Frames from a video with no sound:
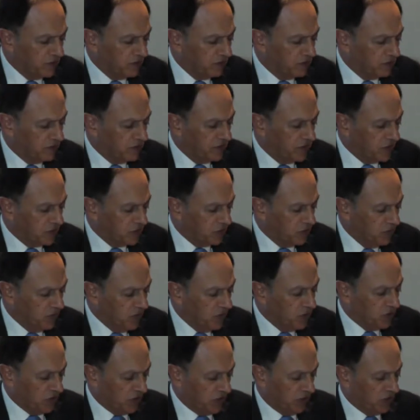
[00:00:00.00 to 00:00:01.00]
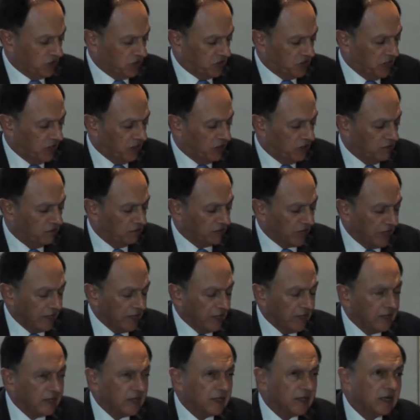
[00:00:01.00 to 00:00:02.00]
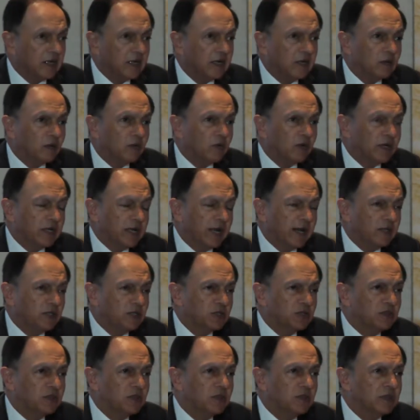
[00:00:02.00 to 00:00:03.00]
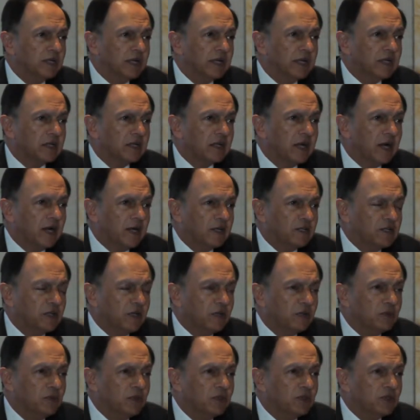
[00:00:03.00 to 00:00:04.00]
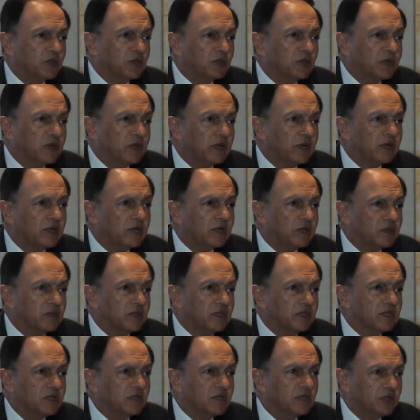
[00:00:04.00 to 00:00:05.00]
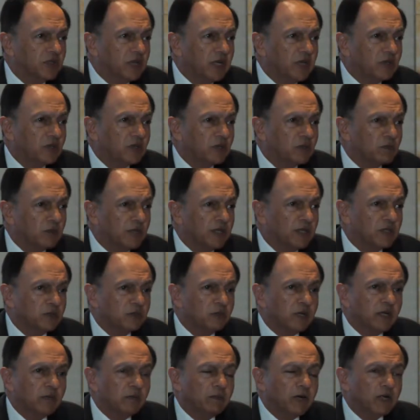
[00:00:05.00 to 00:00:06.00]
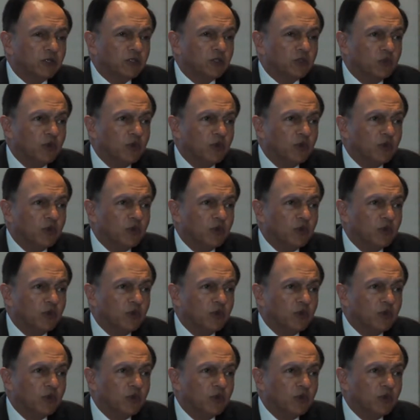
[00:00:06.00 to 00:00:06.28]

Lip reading: of this region itself, one has to look at ASEAN region where increase in trade took place by about